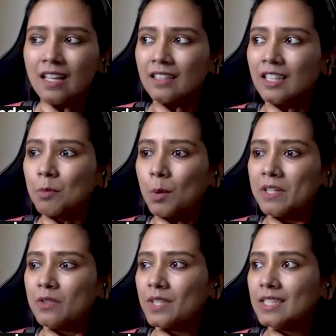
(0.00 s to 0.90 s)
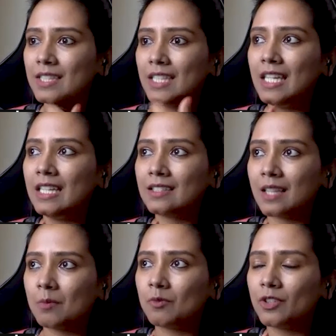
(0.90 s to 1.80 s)
The moment we see
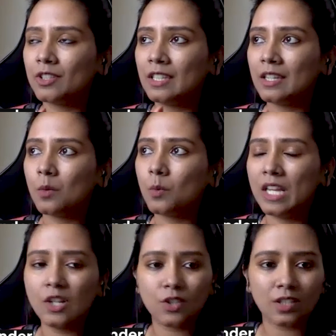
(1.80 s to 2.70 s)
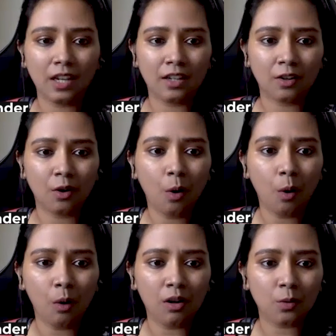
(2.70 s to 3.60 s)
someone in a wheelchair
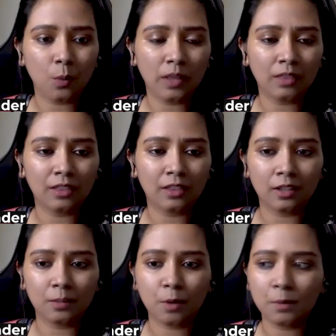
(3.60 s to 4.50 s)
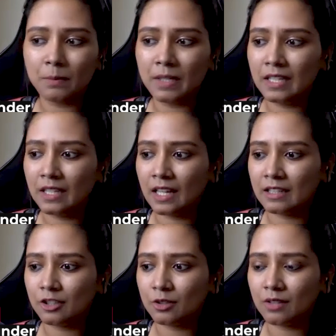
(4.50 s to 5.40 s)
or with probably
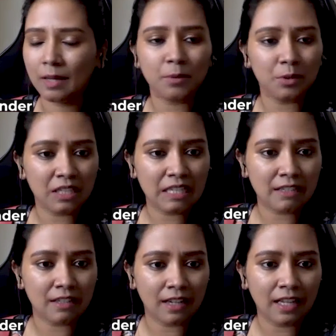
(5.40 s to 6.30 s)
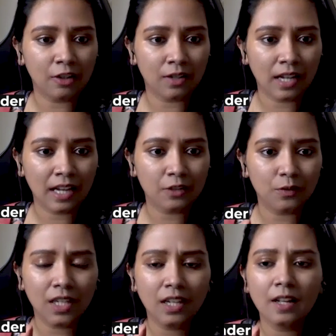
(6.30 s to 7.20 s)
an amputated leg or a hand,
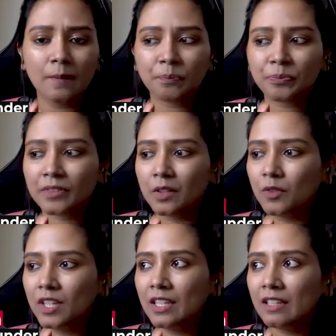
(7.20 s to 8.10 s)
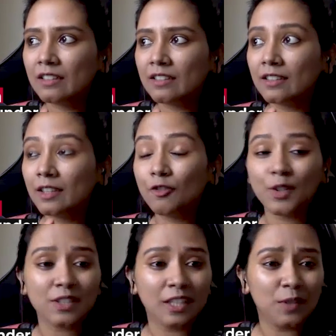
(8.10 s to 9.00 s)
we the
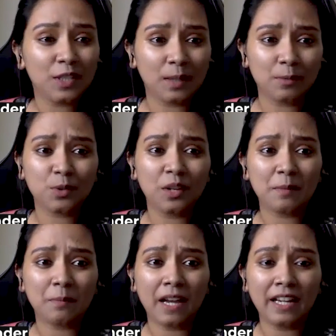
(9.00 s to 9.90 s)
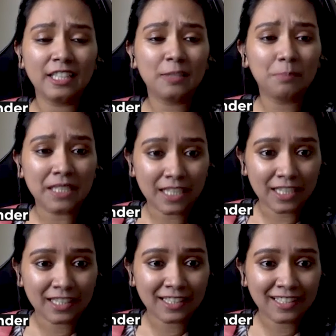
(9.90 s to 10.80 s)
first thing which comes to our mind is pity,
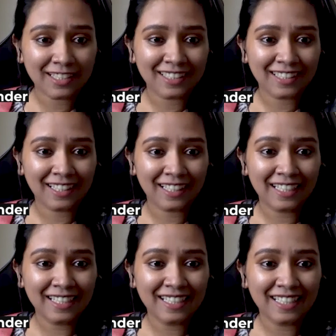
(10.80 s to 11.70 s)
right?